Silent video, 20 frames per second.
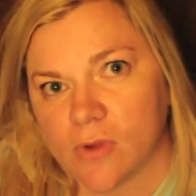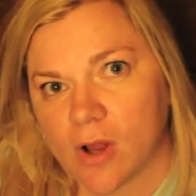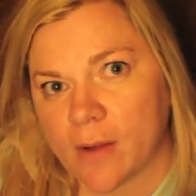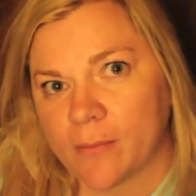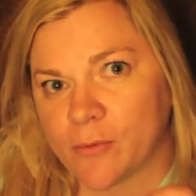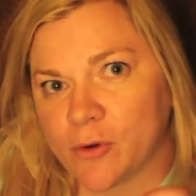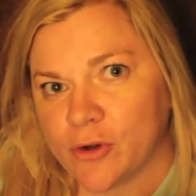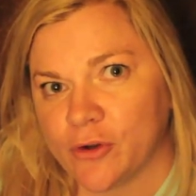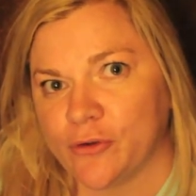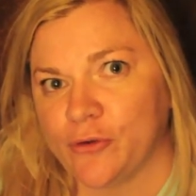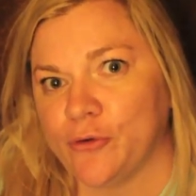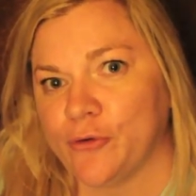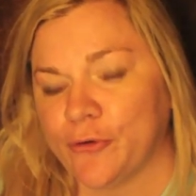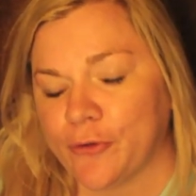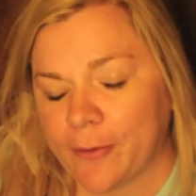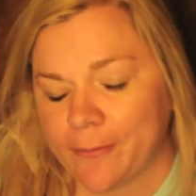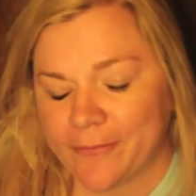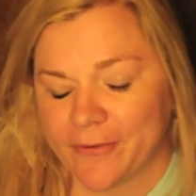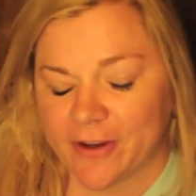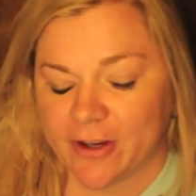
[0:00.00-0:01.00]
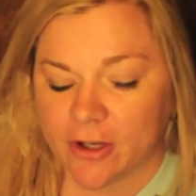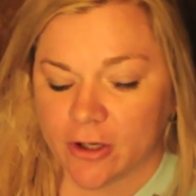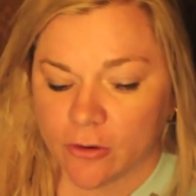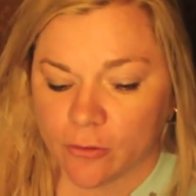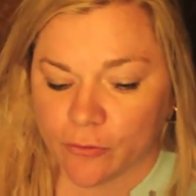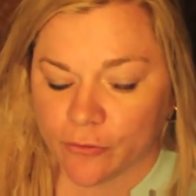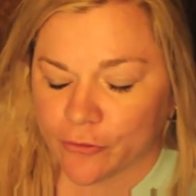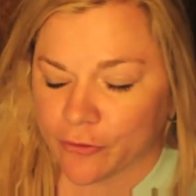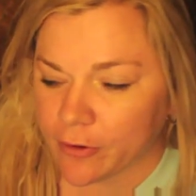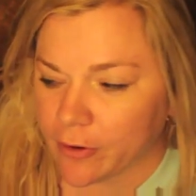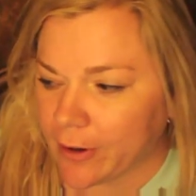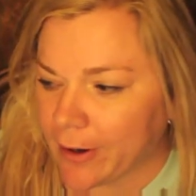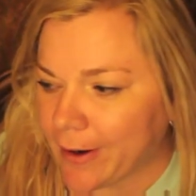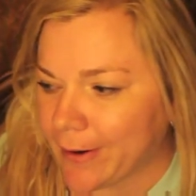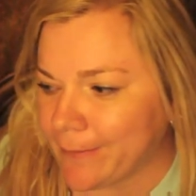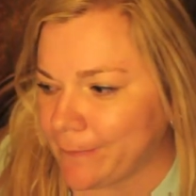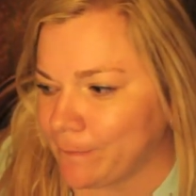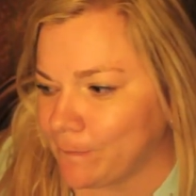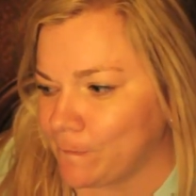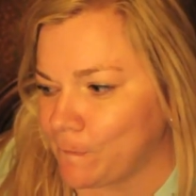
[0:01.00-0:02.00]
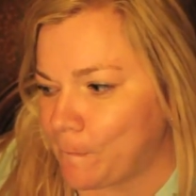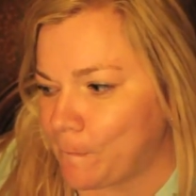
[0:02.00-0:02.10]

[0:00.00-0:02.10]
I'm going to do something huge today.